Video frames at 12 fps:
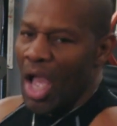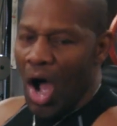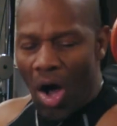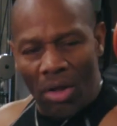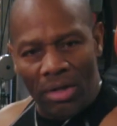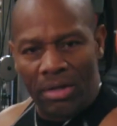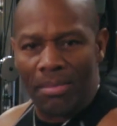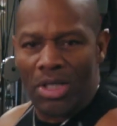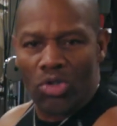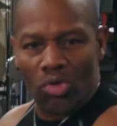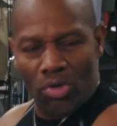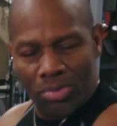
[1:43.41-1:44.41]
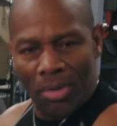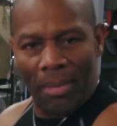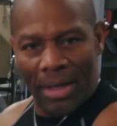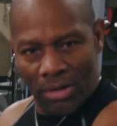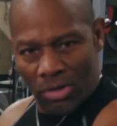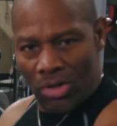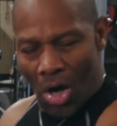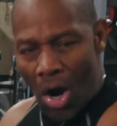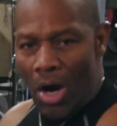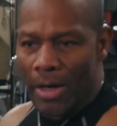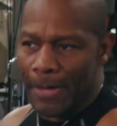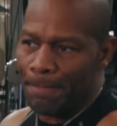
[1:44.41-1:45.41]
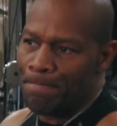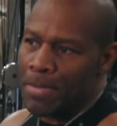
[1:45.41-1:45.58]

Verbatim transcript: all of the muscle groups are made in an arc.